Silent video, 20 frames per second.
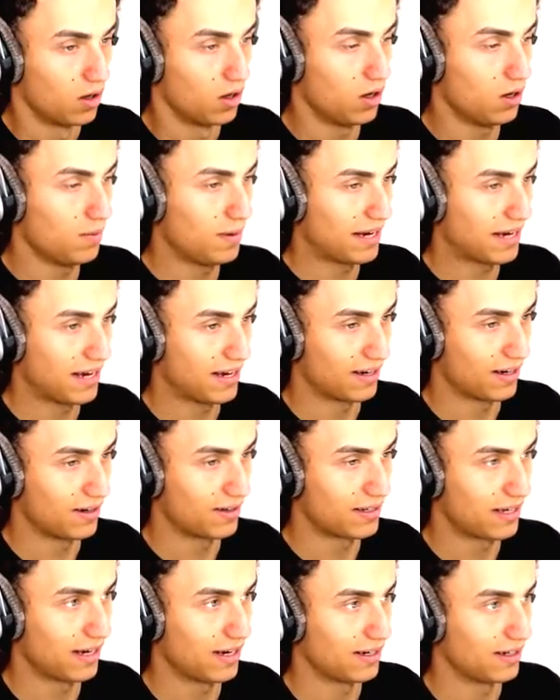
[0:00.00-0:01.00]
Oh, oh my god,
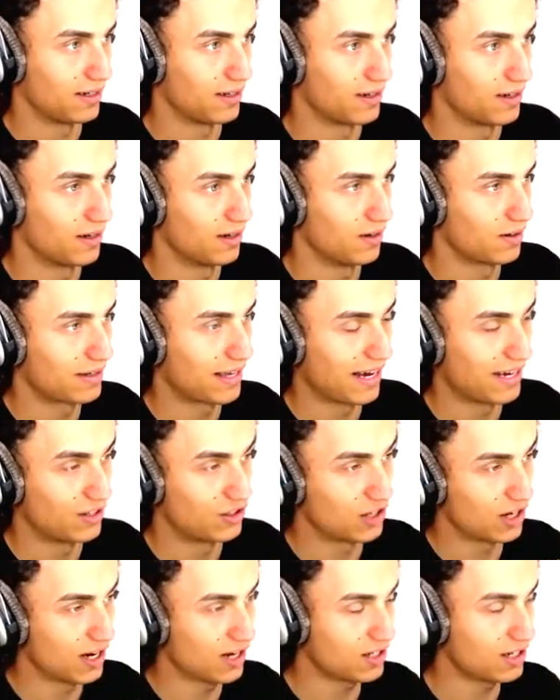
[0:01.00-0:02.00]
okay. Back. Okay, right.
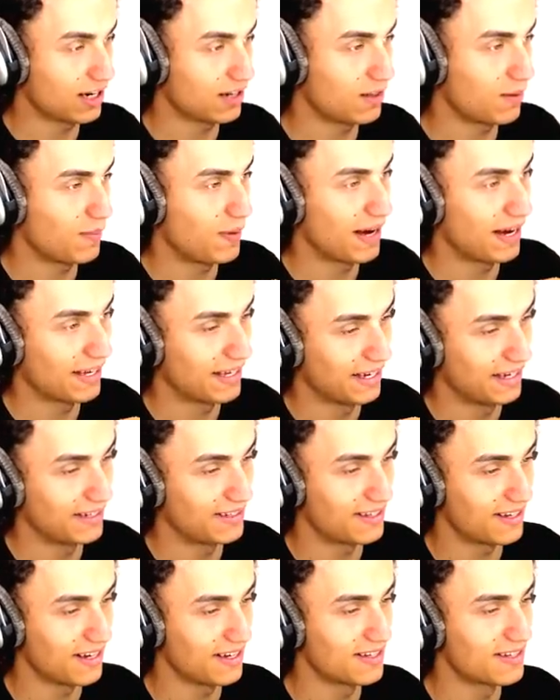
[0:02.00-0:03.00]
Josh had to buy
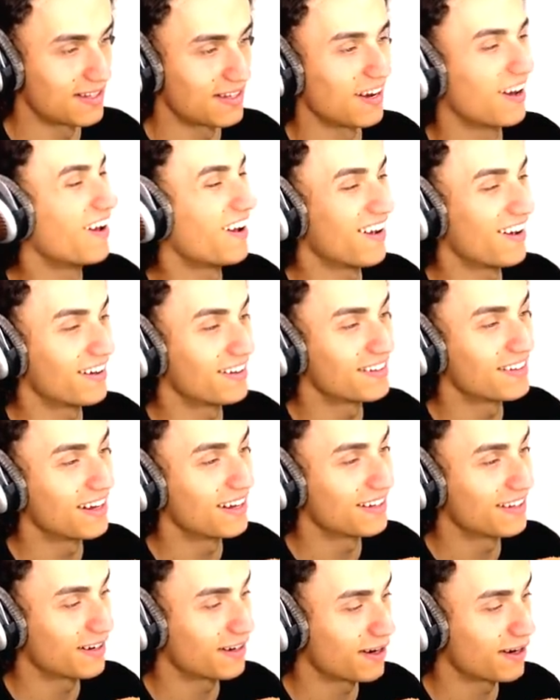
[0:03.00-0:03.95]
Yeezys. So uh, Josh,